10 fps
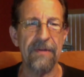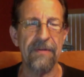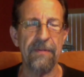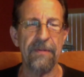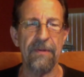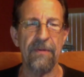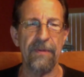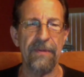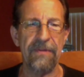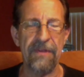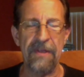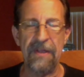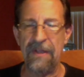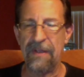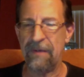typical women's
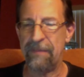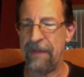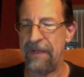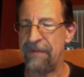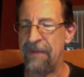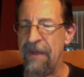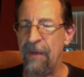complaints.